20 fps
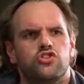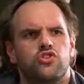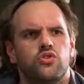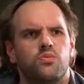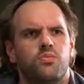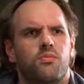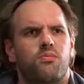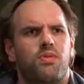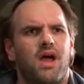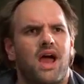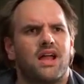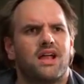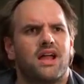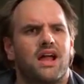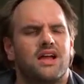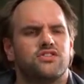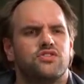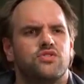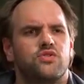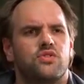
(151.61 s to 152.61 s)
Stupid bad
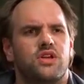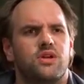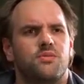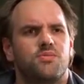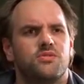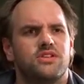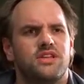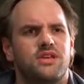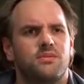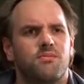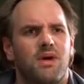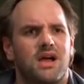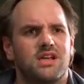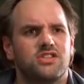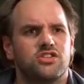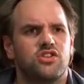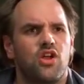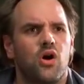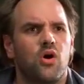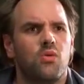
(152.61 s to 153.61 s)
guys zookeepers eat
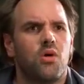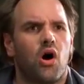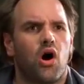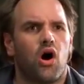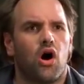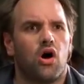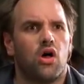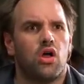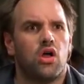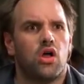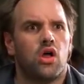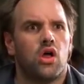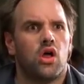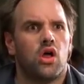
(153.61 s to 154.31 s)
my snowball.